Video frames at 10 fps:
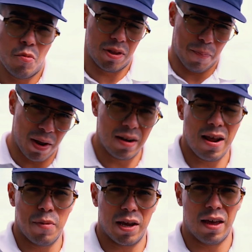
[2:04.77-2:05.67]
With the
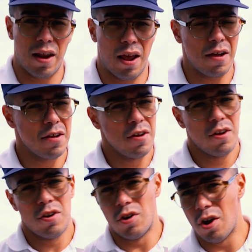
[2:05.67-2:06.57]
pandemic hitting,
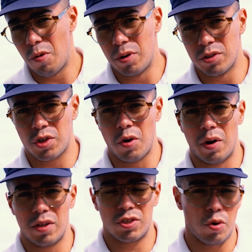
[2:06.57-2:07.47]
no one is
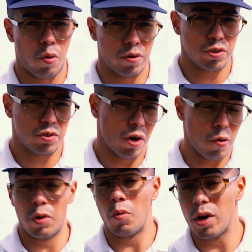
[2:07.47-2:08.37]
going to stores. No
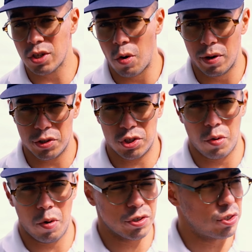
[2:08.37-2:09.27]
one was going to
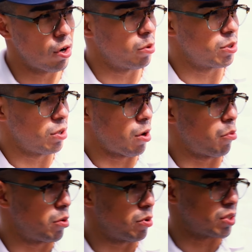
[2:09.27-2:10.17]
stores. No, no
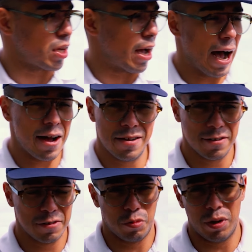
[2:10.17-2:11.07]
one was uh,
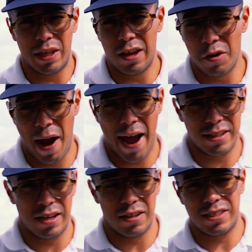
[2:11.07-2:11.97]
really
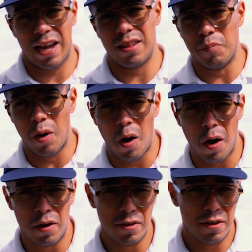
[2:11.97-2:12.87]
interacting inside the mall.